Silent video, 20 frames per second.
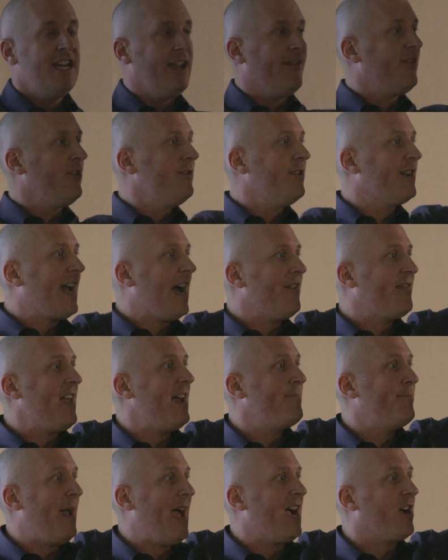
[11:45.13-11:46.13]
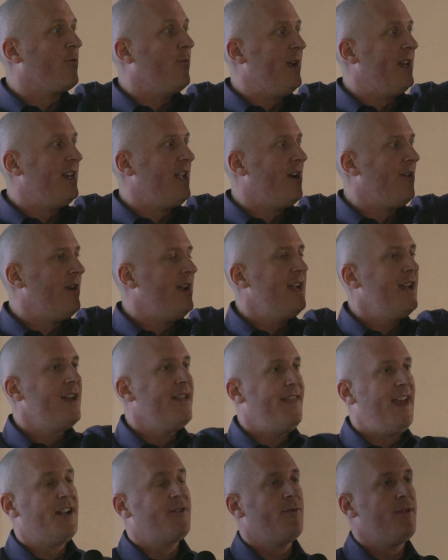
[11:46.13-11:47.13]
If you look out that back window,
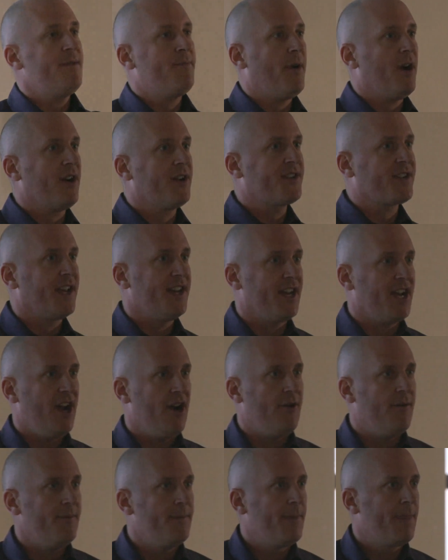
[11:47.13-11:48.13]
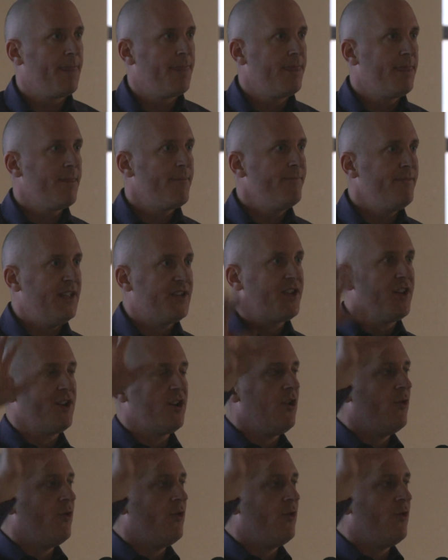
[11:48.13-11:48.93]
that's where the park's going to go. It's going to